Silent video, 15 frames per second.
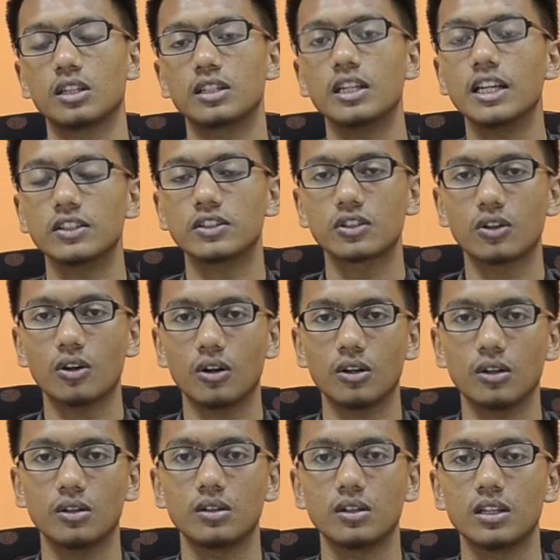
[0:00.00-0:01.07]
That's
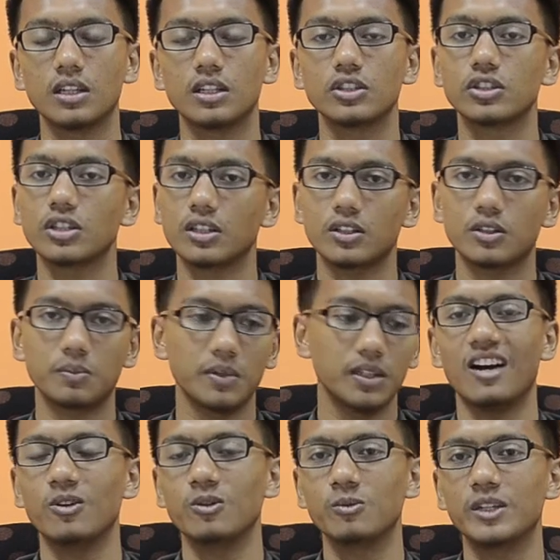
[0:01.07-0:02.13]
called shutter speed.
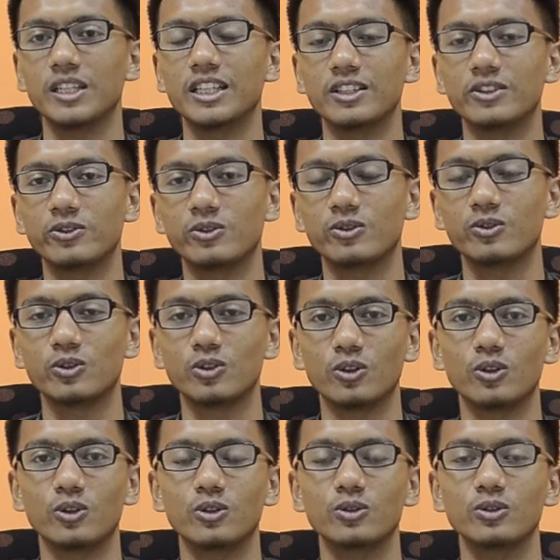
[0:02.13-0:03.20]
I will begin to
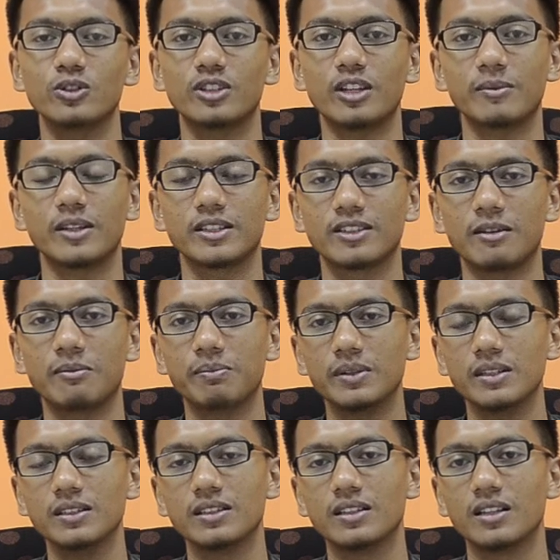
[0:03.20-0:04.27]
show you some
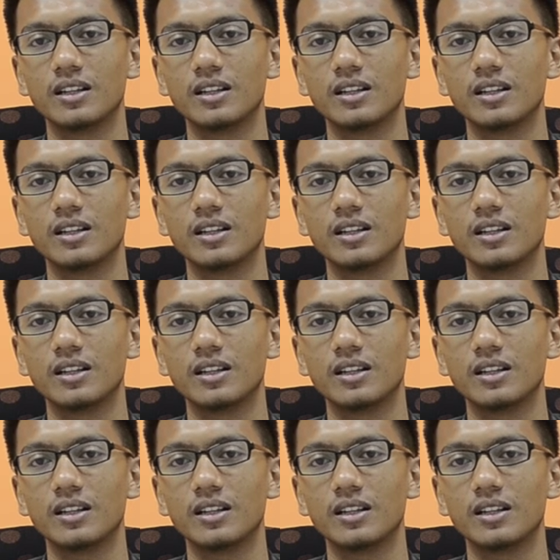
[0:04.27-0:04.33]
example